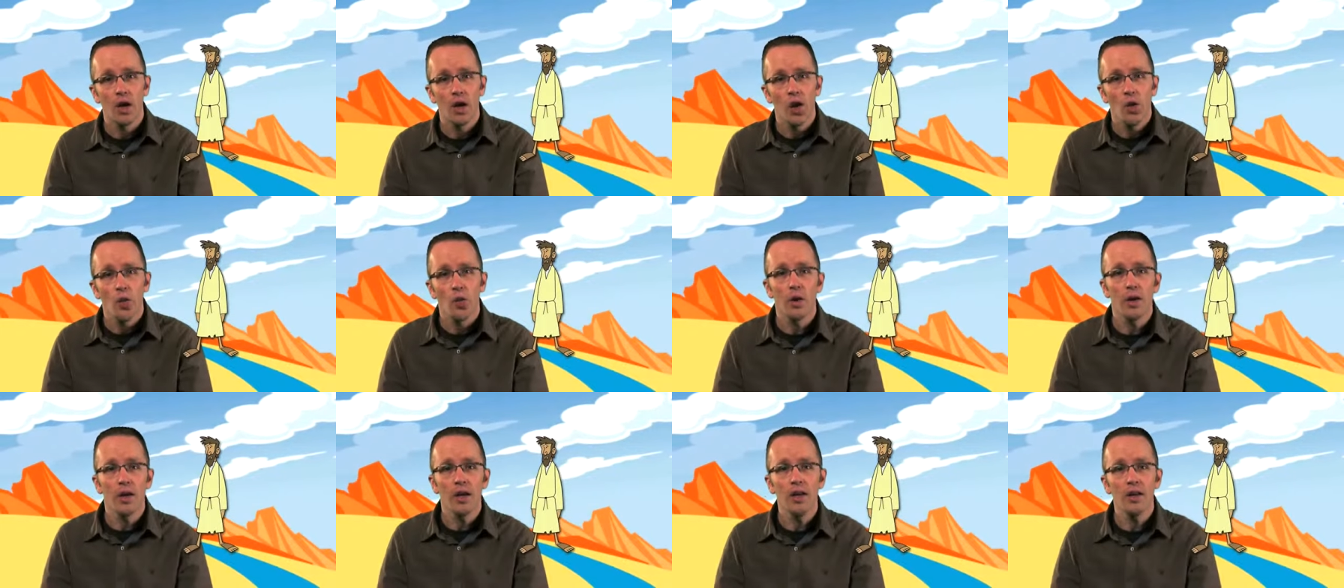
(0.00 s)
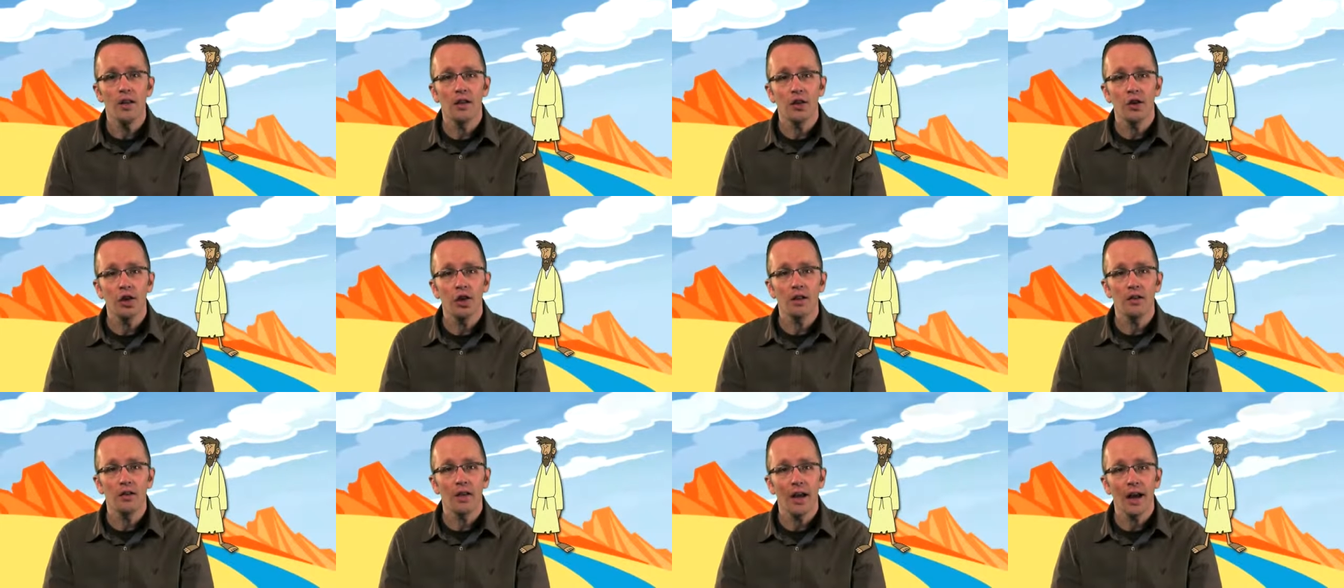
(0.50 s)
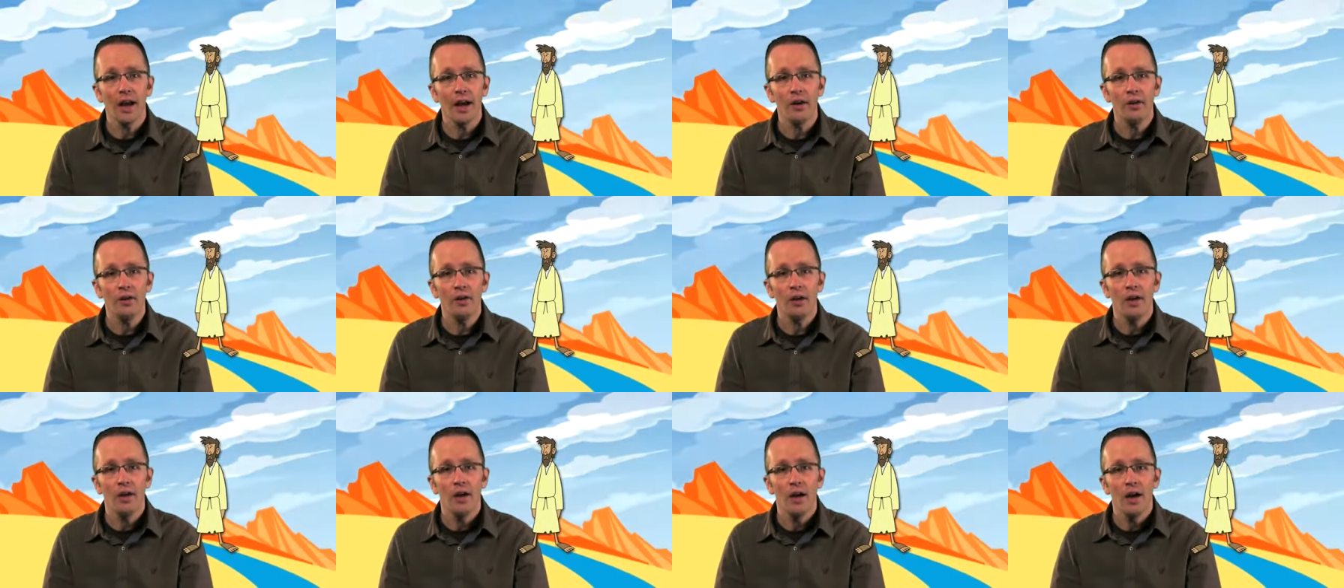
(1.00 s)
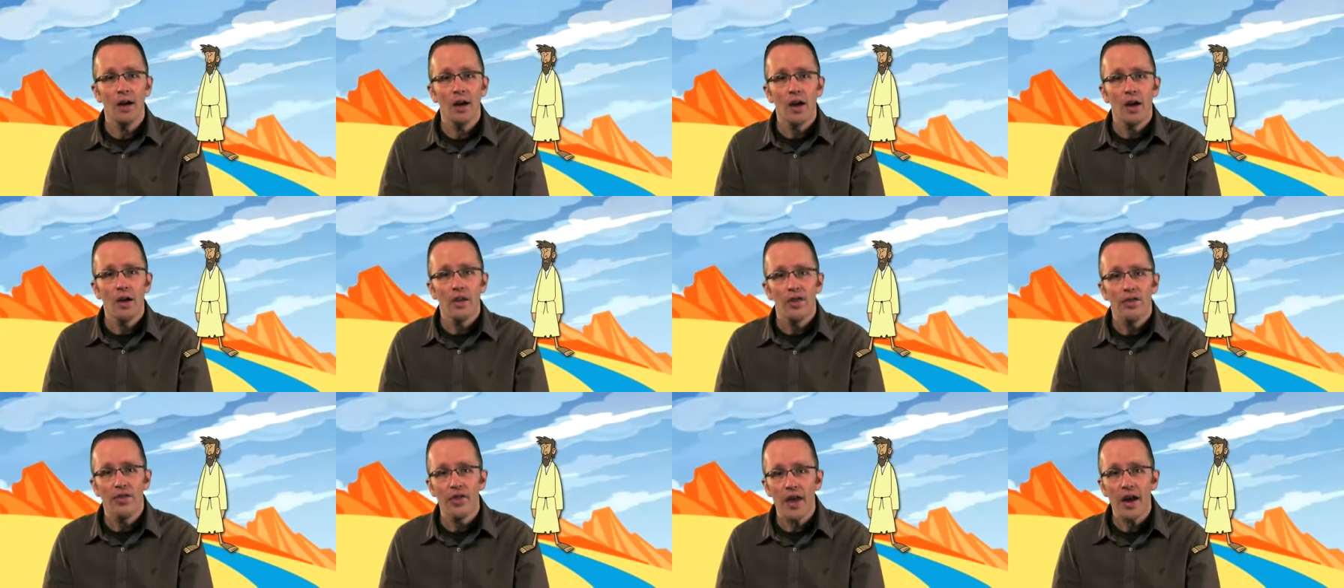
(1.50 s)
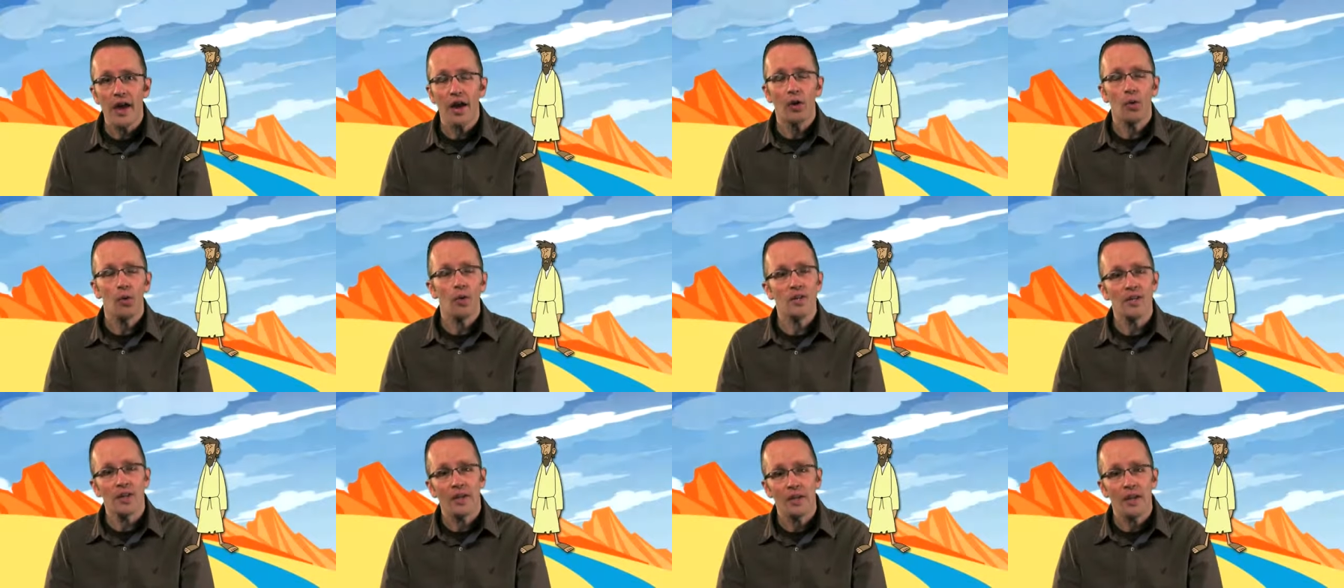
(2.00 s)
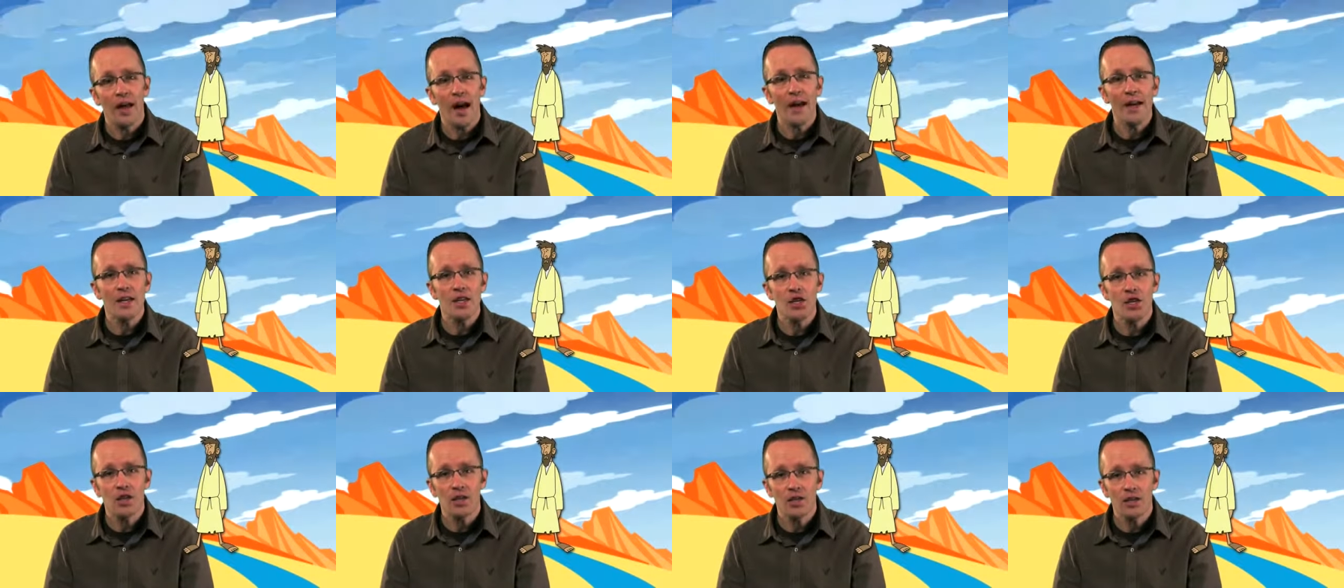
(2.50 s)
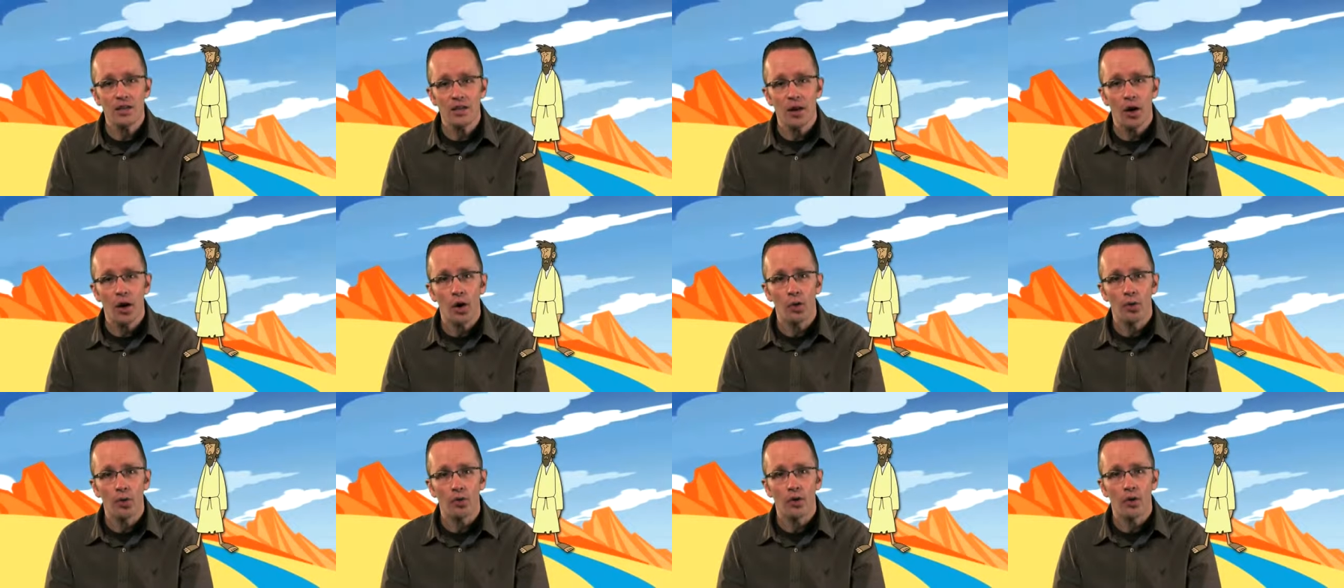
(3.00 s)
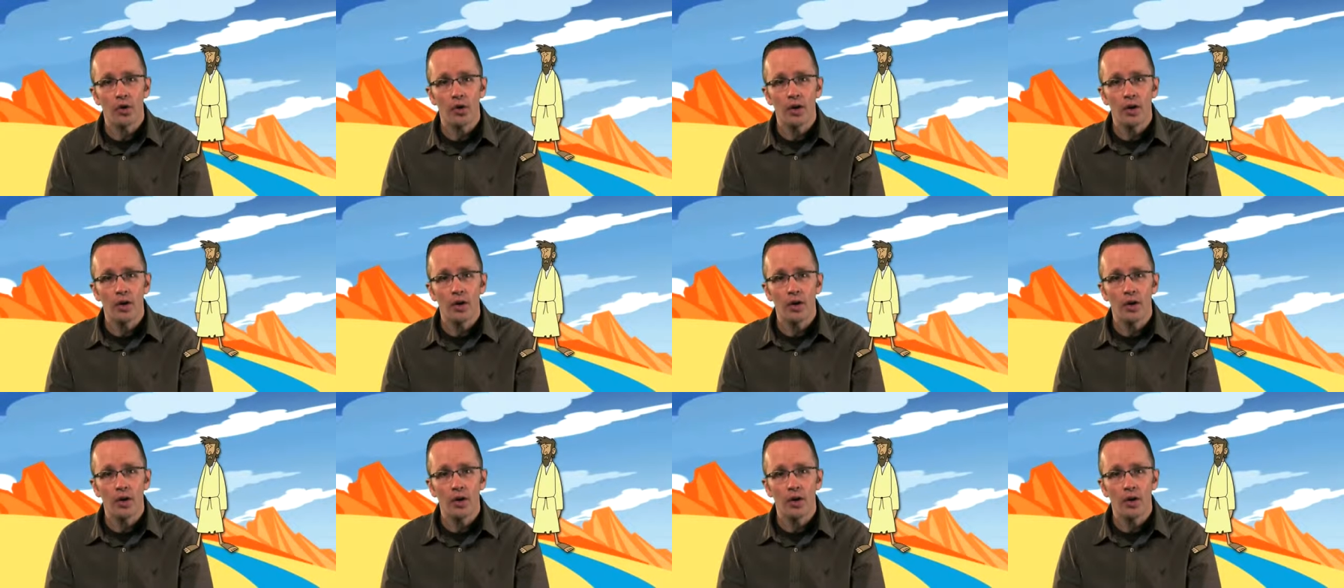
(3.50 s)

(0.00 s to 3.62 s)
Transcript: When he looked down, there was Elijah's coat.